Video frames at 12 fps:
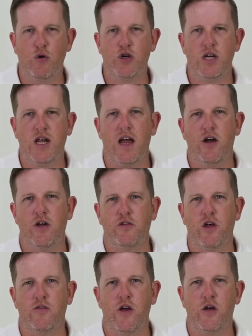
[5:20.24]
pushing AI
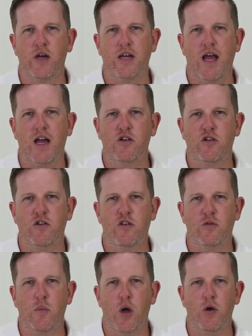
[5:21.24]
Servo engages
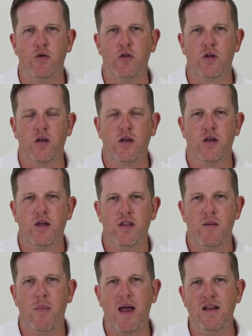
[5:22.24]
this mode.
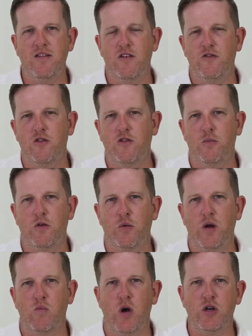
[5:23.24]
The main difference
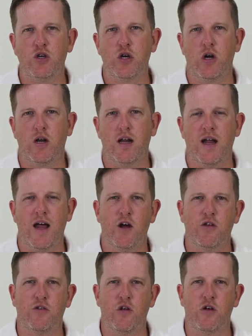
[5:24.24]
between one shot and
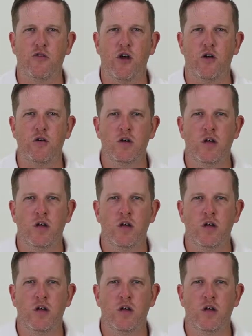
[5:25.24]
AI Servo,